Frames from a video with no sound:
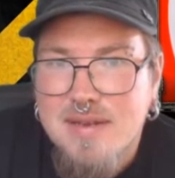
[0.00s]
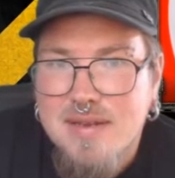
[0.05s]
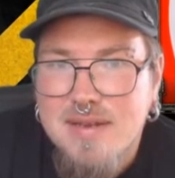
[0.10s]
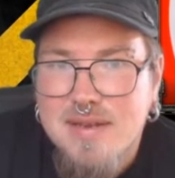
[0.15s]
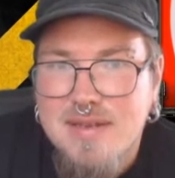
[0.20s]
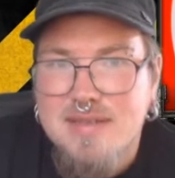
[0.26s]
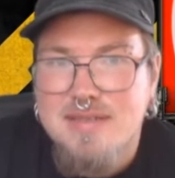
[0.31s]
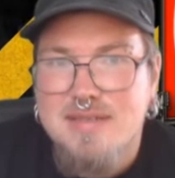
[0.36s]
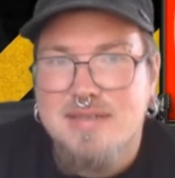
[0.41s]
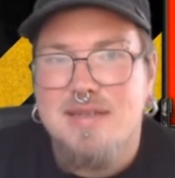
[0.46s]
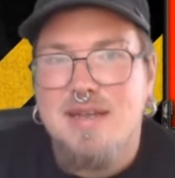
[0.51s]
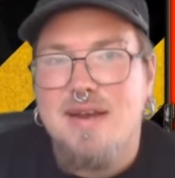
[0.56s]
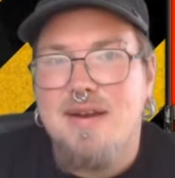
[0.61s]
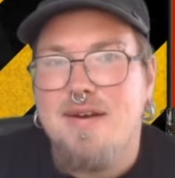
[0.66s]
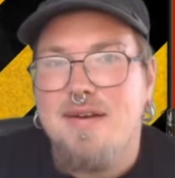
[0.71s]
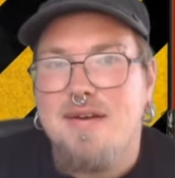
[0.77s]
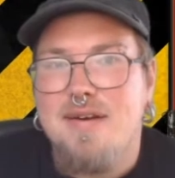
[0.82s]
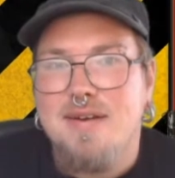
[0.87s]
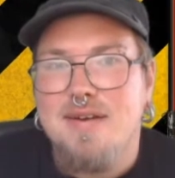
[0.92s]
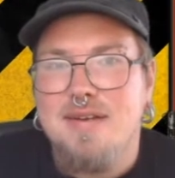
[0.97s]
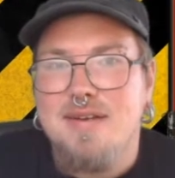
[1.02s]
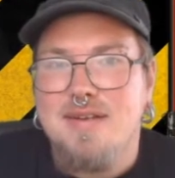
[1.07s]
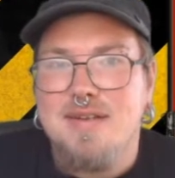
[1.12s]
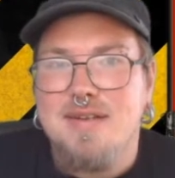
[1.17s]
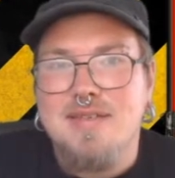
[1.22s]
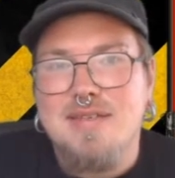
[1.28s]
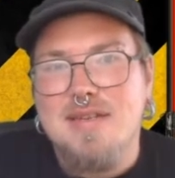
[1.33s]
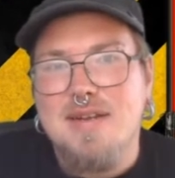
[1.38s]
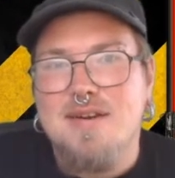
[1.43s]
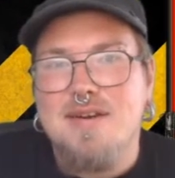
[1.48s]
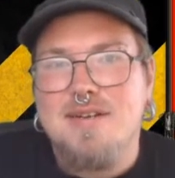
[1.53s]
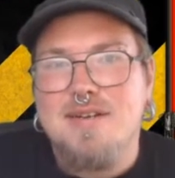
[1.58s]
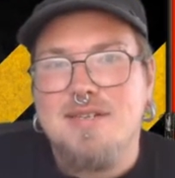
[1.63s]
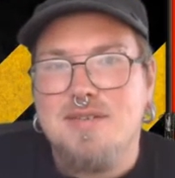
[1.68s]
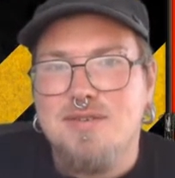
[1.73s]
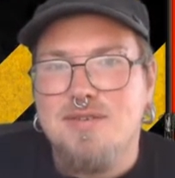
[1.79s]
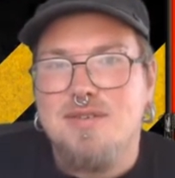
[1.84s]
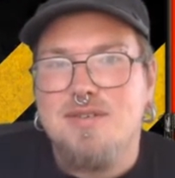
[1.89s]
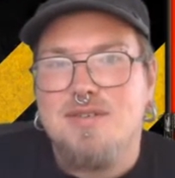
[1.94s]
Is there a
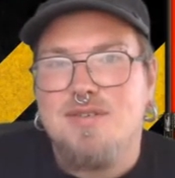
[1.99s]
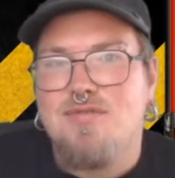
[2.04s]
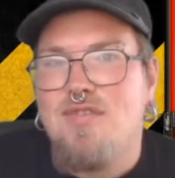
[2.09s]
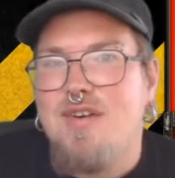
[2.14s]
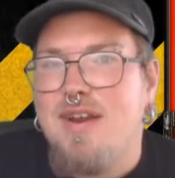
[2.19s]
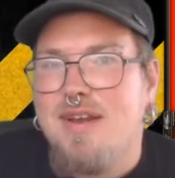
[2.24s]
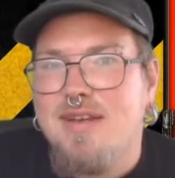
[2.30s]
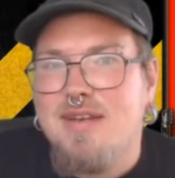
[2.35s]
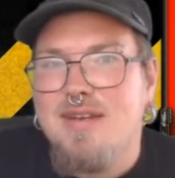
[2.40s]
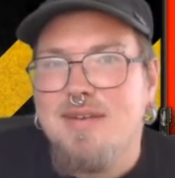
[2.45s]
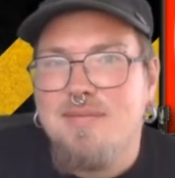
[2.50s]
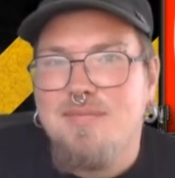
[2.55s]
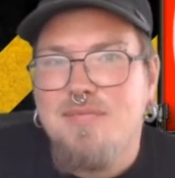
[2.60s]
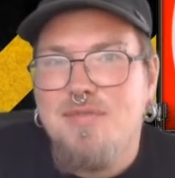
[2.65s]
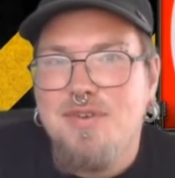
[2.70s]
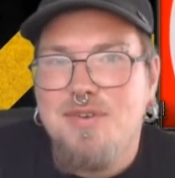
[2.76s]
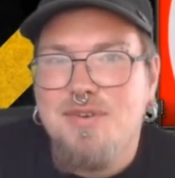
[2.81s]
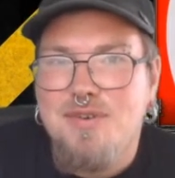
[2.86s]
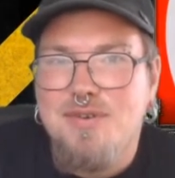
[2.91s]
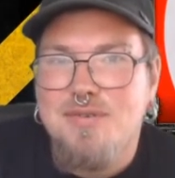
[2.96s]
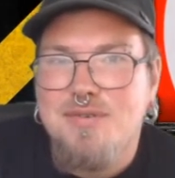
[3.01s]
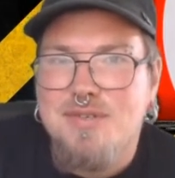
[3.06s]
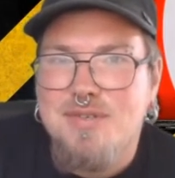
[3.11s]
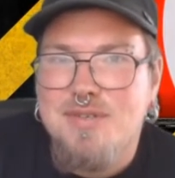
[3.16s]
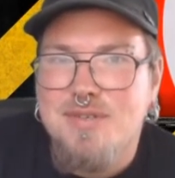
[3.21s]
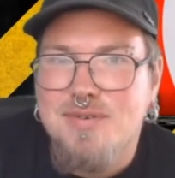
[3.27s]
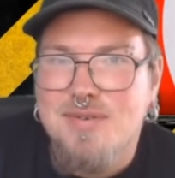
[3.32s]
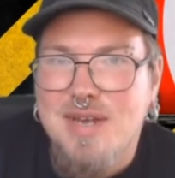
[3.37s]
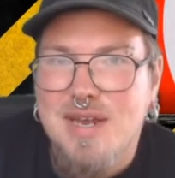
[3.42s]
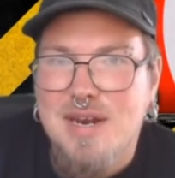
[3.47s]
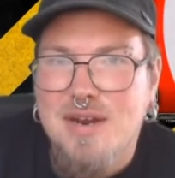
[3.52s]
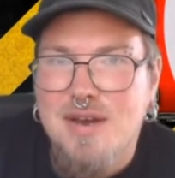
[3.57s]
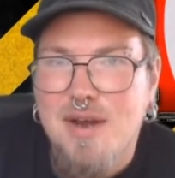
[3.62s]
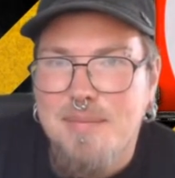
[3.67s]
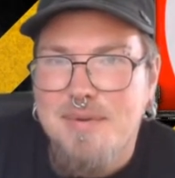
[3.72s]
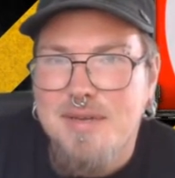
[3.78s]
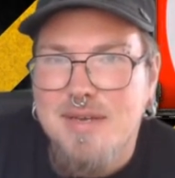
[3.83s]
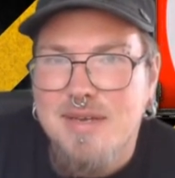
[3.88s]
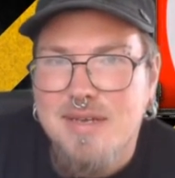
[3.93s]
good trick you use to get
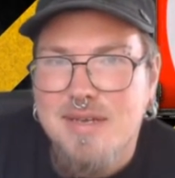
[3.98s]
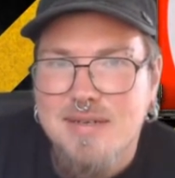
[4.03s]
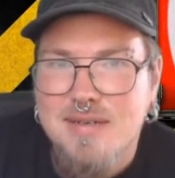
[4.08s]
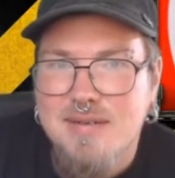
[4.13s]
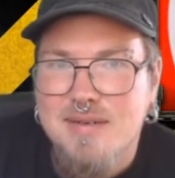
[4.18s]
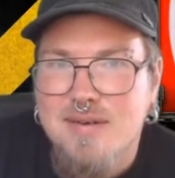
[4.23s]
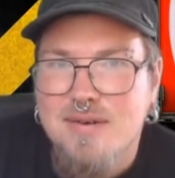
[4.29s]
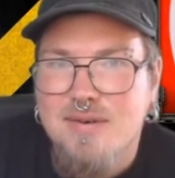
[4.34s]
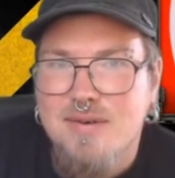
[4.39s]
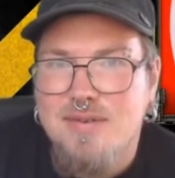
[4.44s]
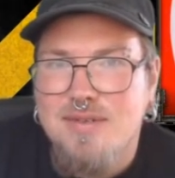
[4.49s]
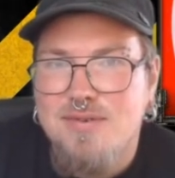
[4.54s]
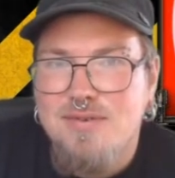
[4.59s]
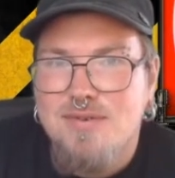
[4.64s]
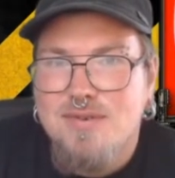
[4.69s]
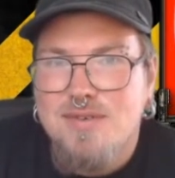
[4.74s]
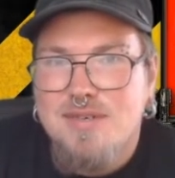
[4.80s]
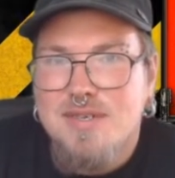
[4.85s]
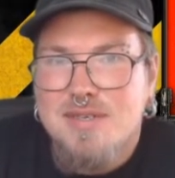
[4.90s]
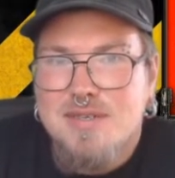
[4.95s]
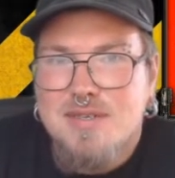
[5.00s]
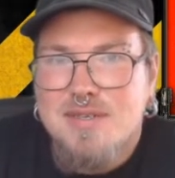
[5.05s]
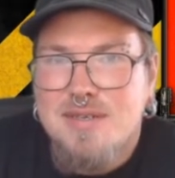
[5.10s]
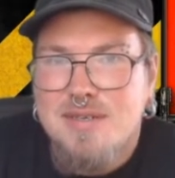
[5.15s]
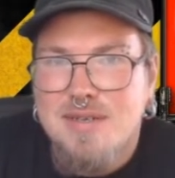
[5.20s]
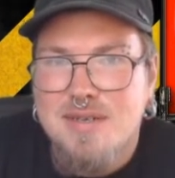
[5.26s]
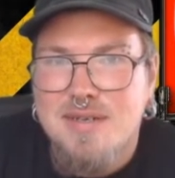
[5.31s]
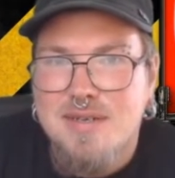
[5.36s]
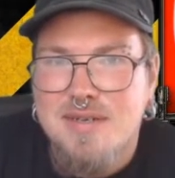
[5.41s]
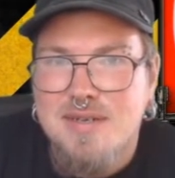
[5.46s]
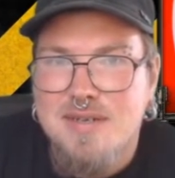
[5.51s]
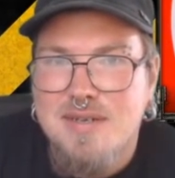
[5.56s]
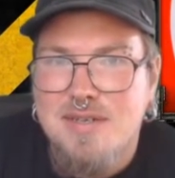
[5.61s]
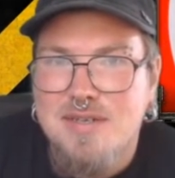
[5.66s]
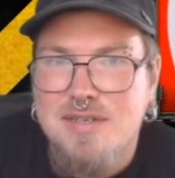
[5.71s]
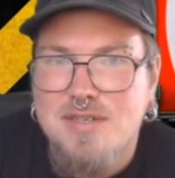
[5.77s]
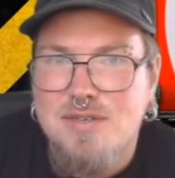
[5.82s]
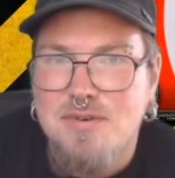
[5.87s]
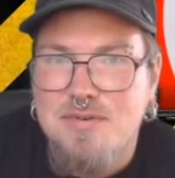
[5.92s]
hobbying, or do you just
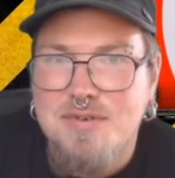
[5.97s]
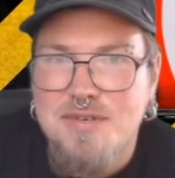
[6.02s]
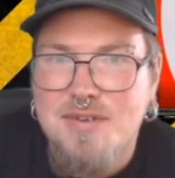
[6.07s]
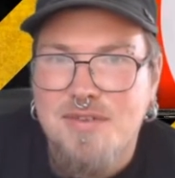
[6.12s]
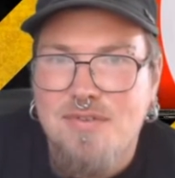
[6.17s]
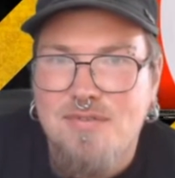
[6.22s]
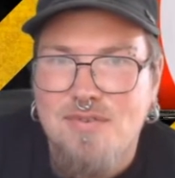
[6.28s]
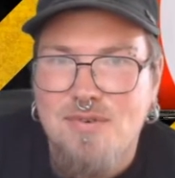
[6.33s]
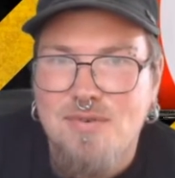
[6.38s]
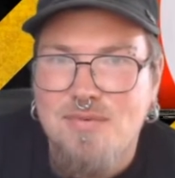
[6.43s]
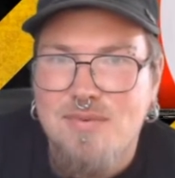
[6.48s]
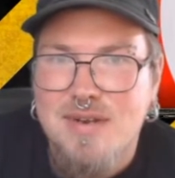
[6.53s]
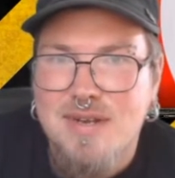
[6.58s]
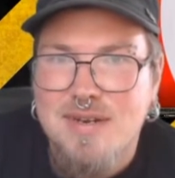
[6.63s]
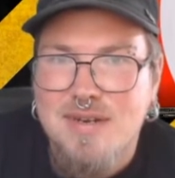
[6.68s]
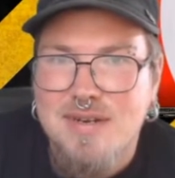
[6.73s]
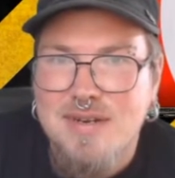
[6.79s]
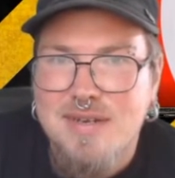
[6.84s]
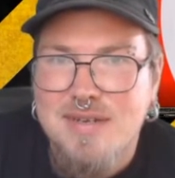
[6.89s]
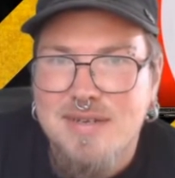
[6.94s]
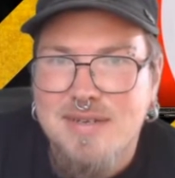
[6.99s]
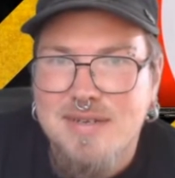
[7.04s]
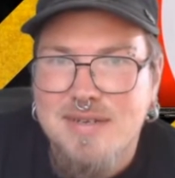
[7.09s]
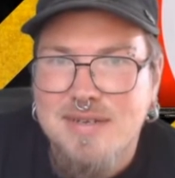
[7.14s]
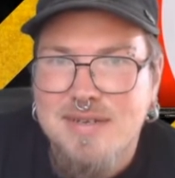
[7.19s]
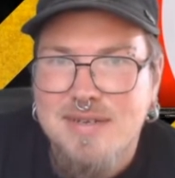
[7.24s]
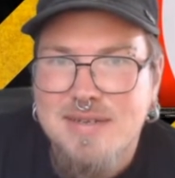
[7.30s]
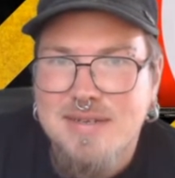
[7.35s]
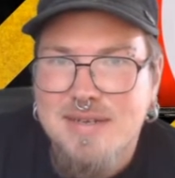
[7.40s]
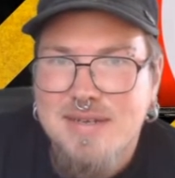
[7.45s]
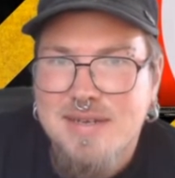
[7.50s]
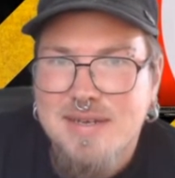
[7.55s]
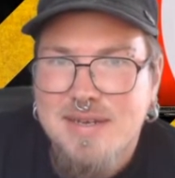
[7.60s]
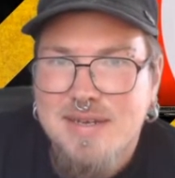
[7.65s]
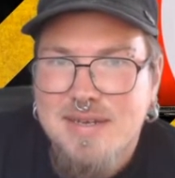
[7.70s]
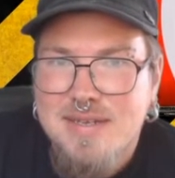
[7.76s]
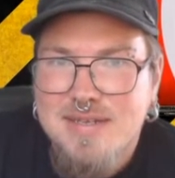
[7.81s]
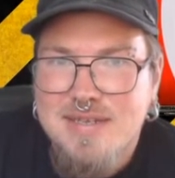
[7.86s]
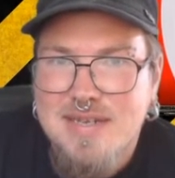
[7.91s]
soldier through and
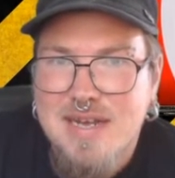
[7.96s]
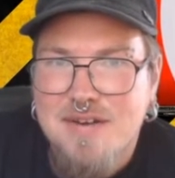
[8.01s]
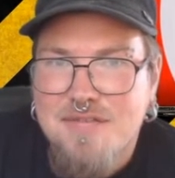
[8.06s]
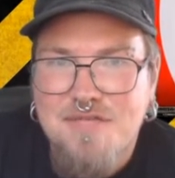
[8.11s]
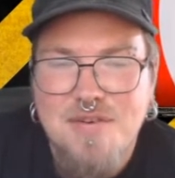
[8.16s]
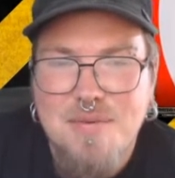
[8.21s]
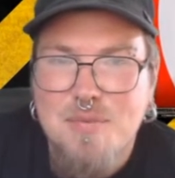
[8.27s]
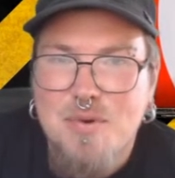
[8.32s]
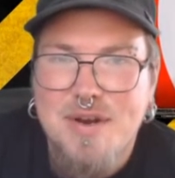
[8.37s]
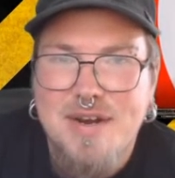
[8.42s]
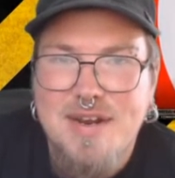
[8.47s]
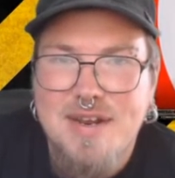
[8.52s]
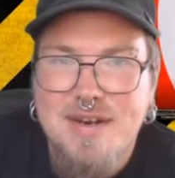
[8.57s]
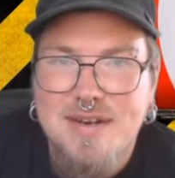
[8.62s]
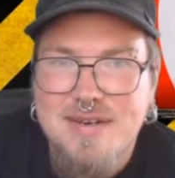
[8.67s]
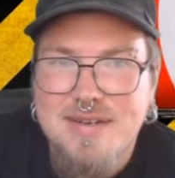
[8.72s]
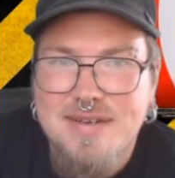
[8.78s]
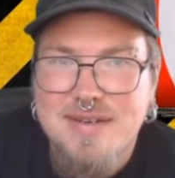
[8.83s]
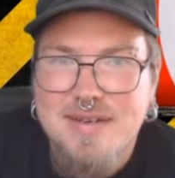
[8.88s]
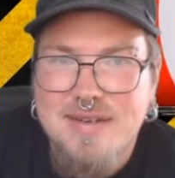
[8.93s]
start from one end?